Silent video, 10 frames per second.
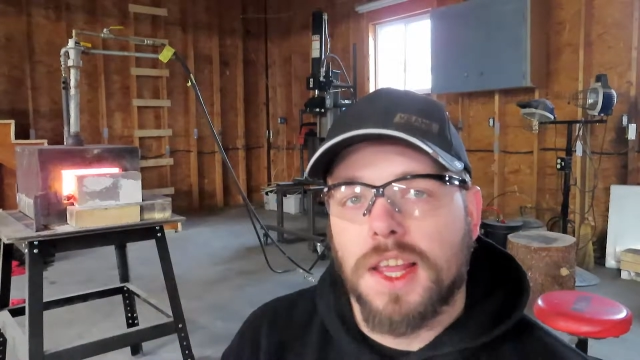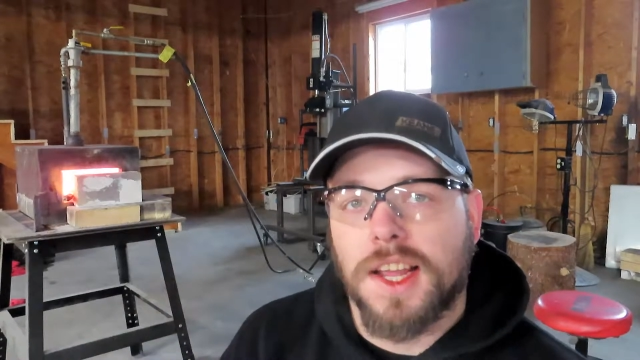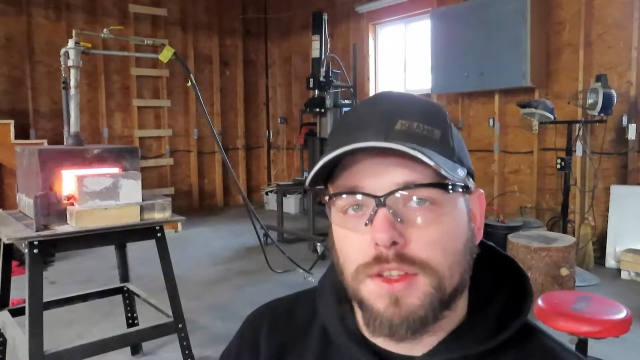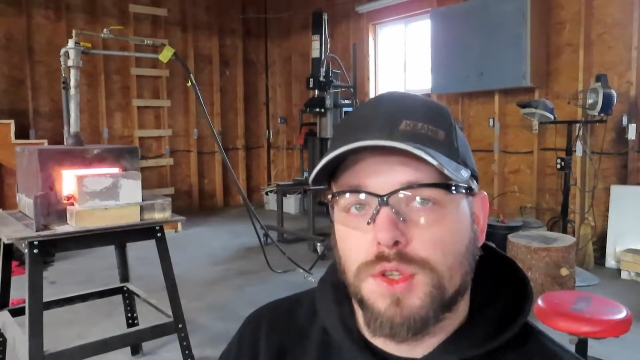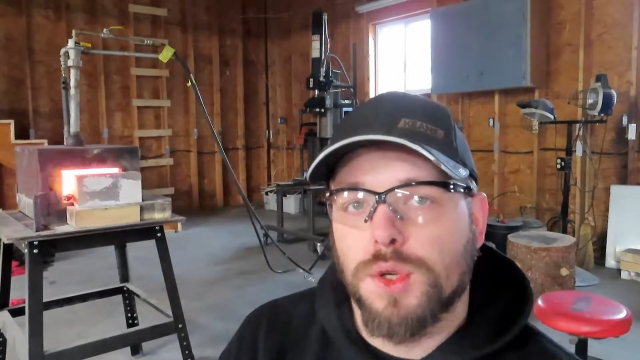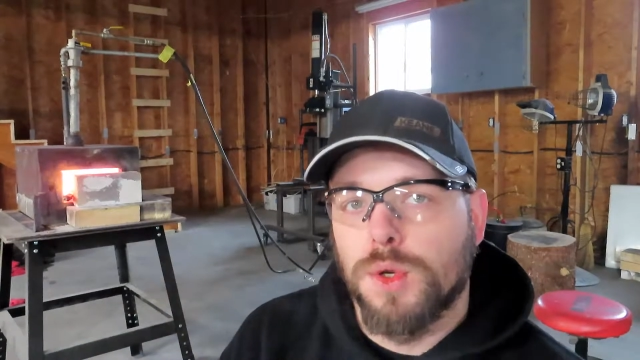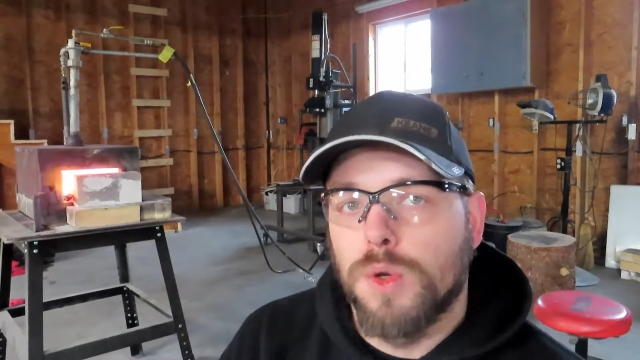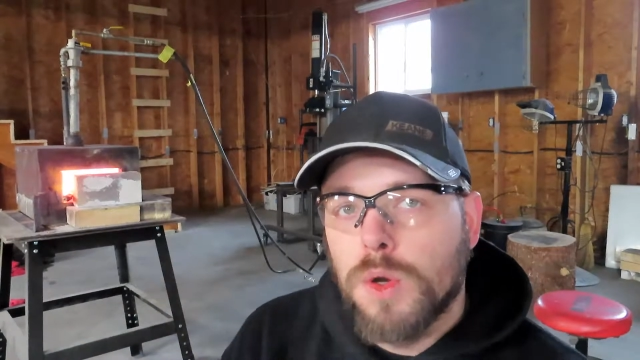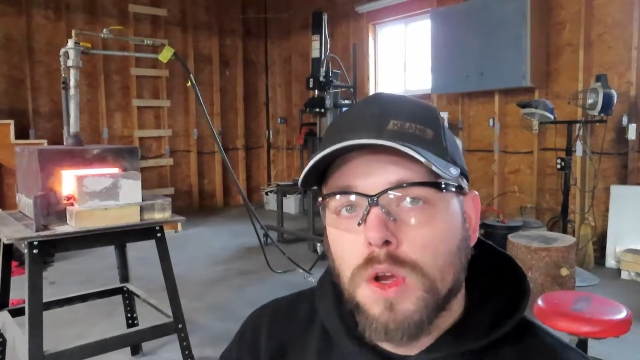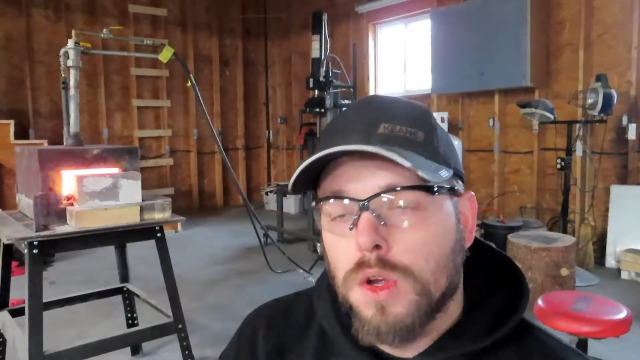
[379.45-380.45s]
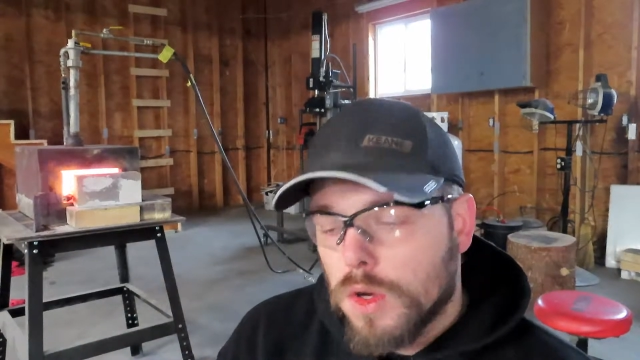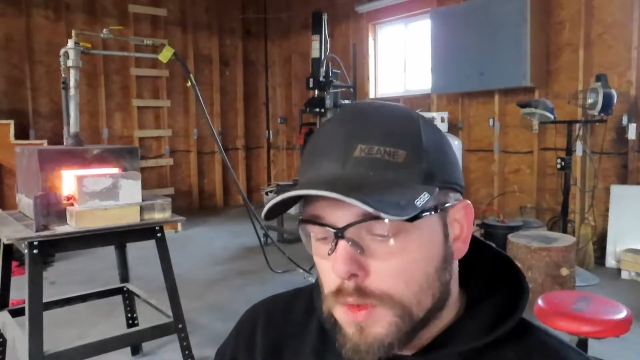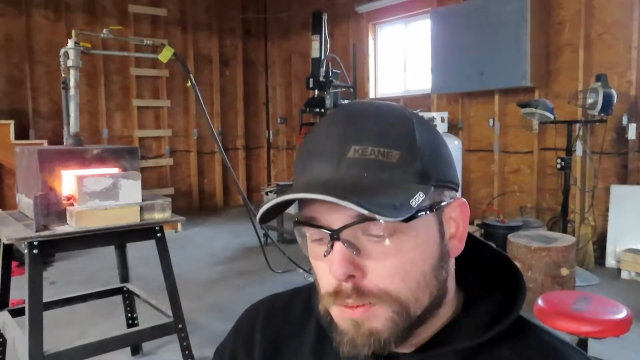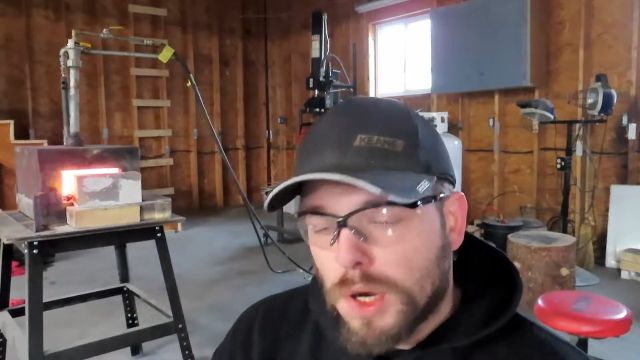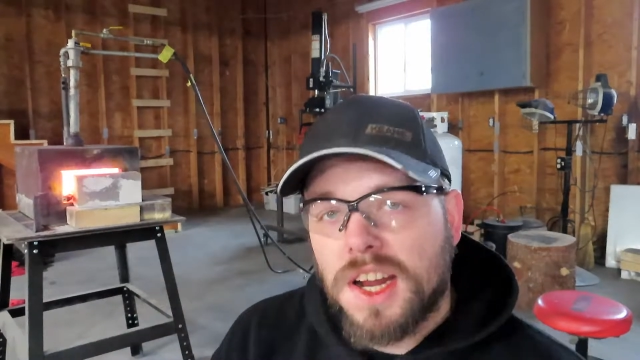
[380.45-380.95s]
They get too
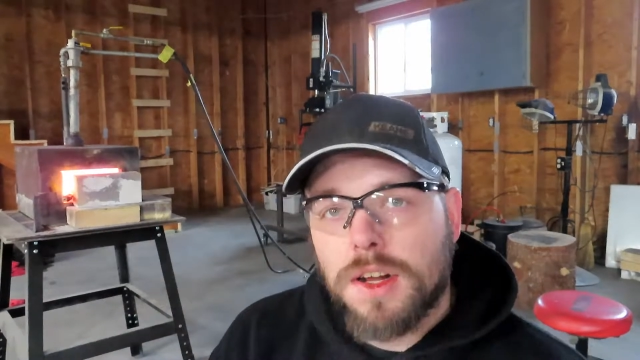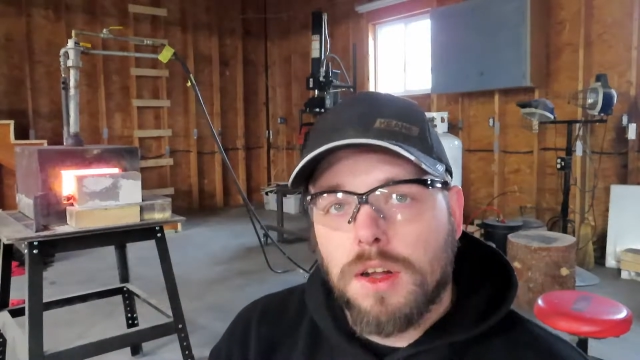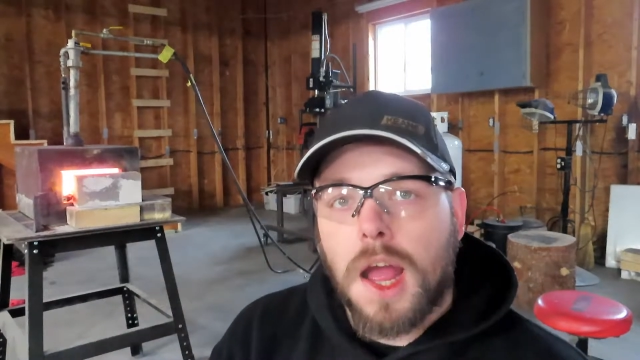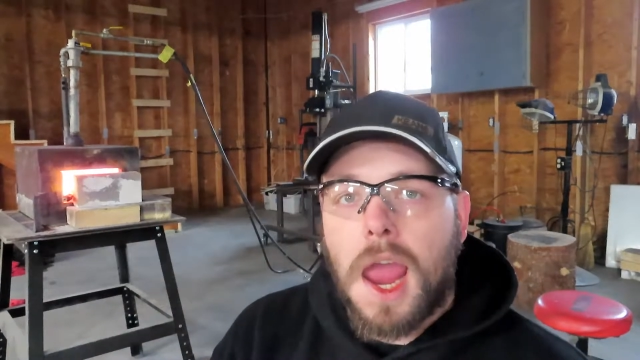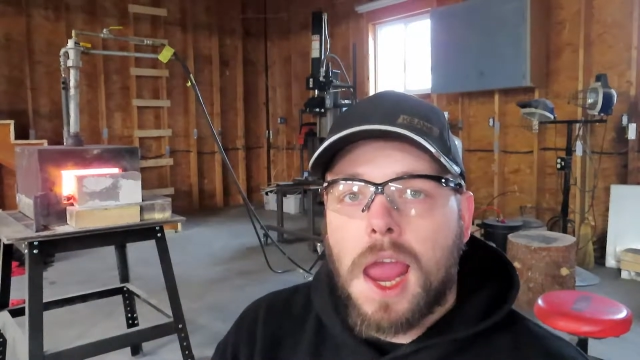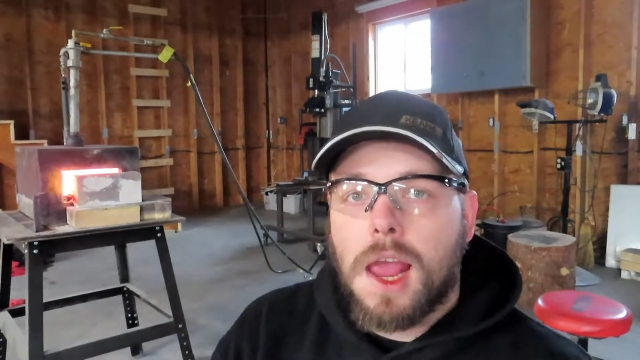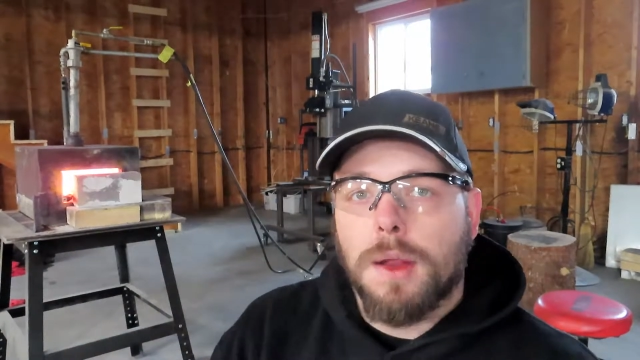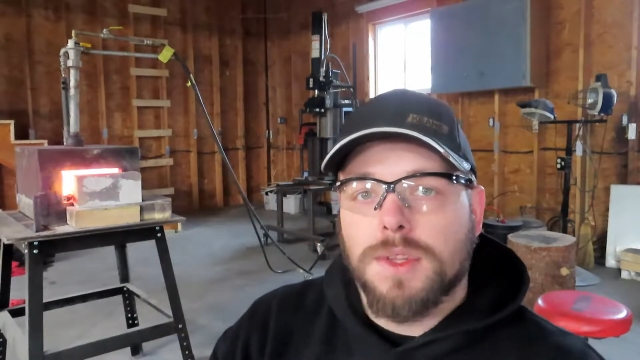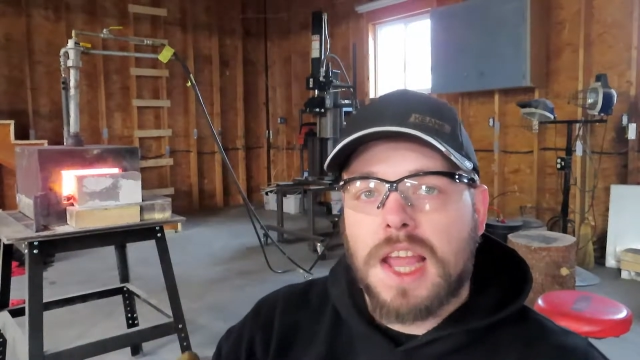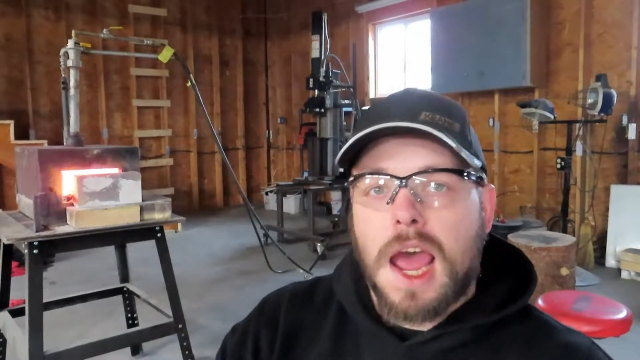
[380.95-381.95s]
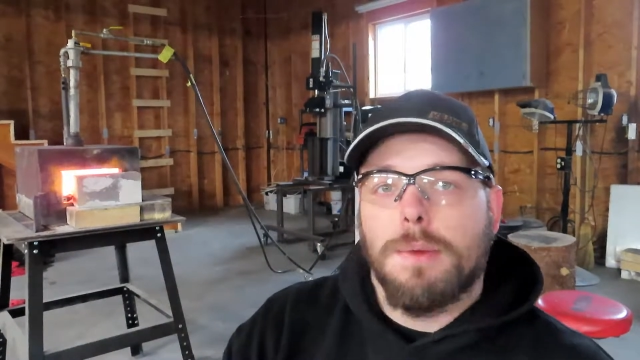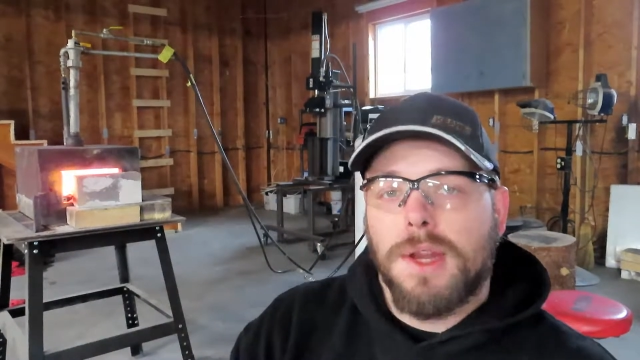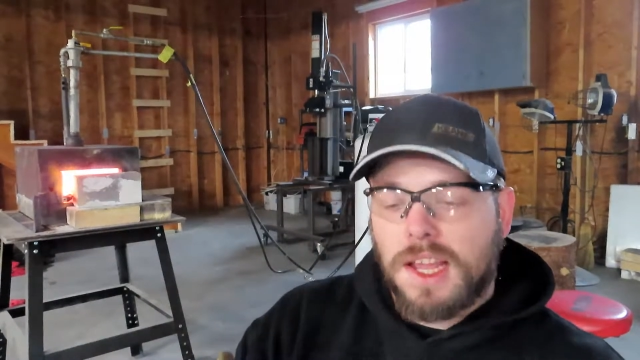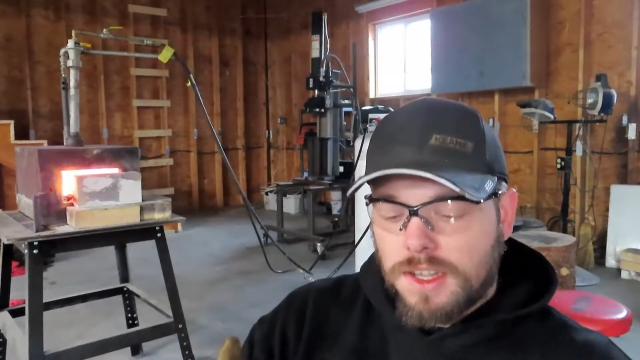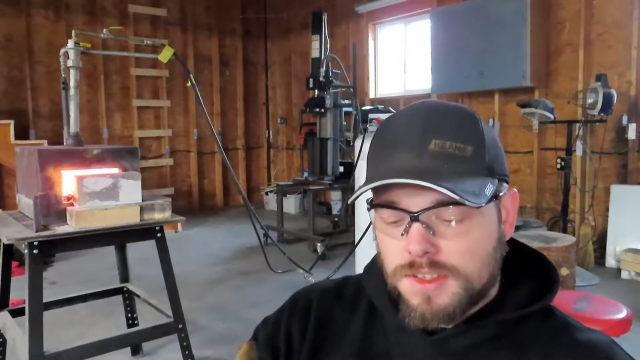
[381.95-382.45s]
brittle, and what's
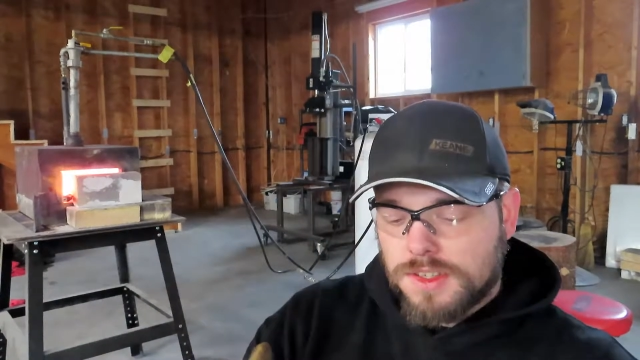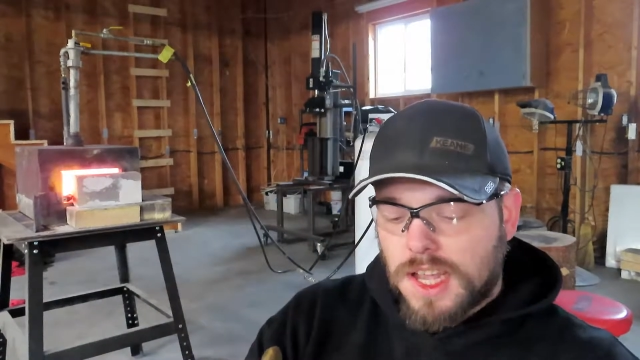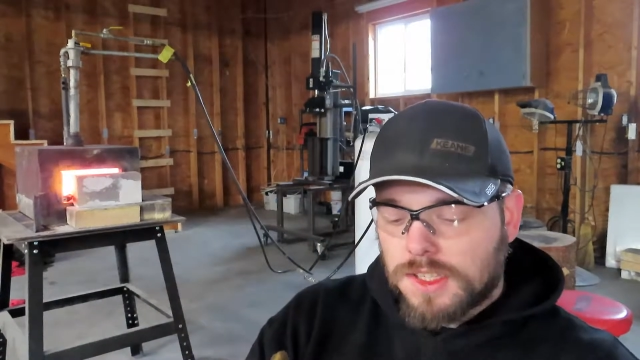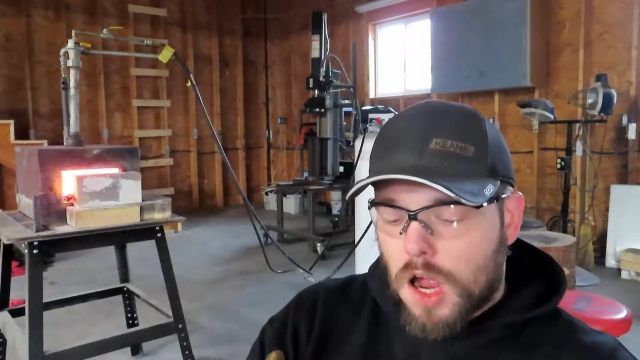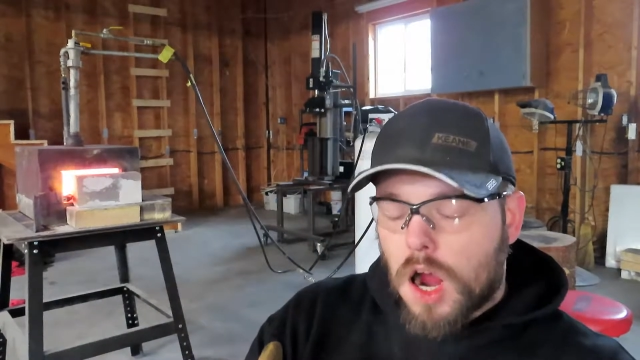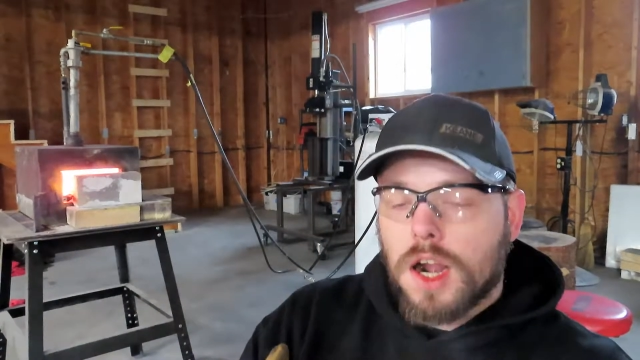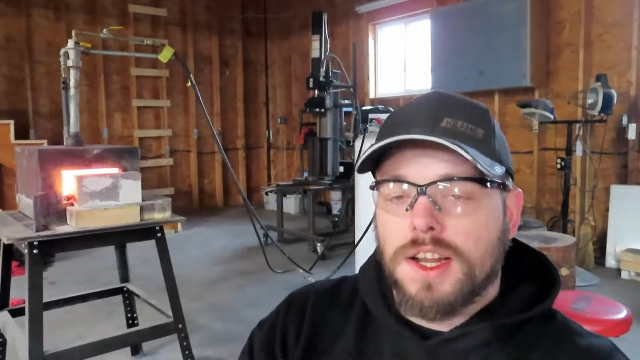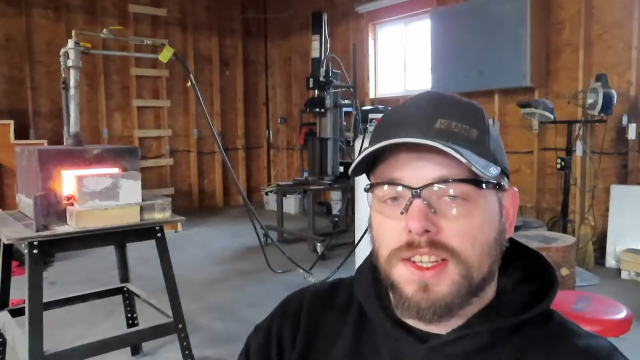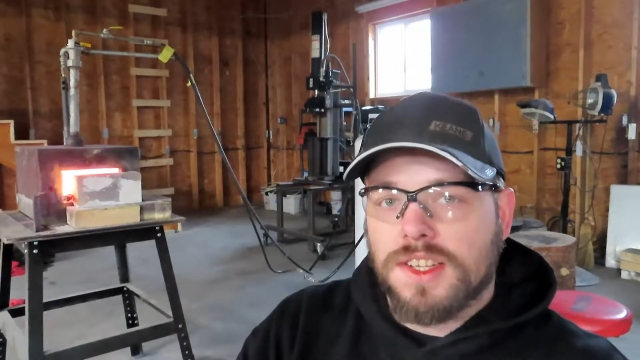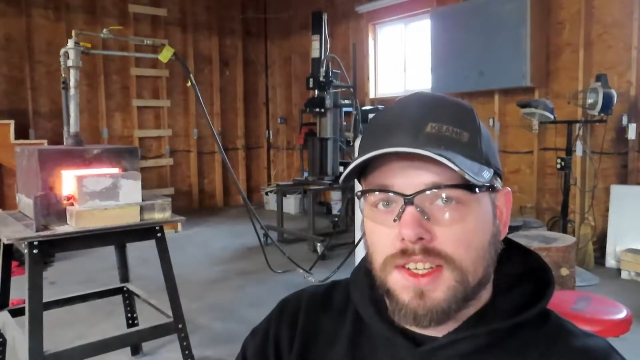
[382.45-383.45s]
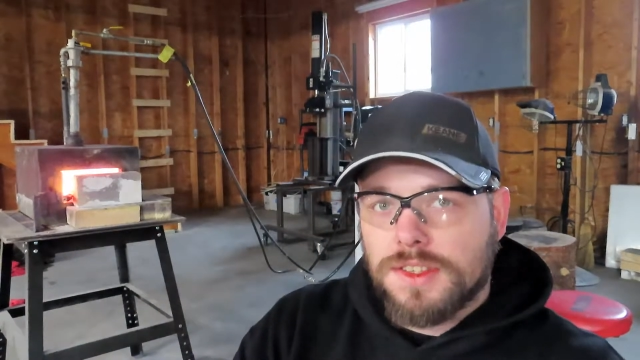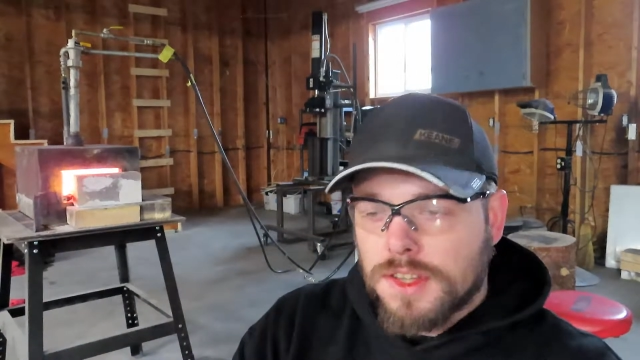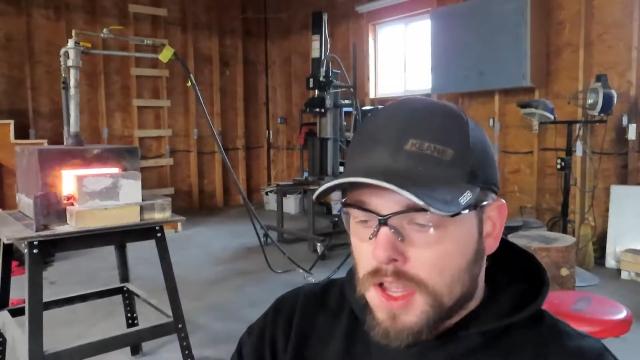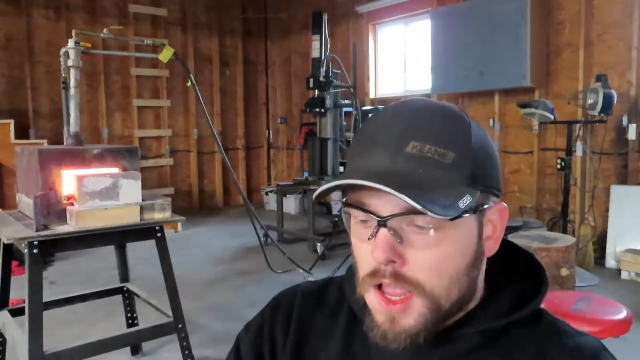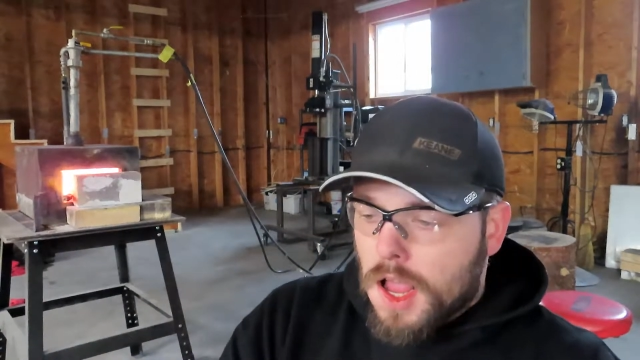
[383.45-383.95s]
happening is like the hardness is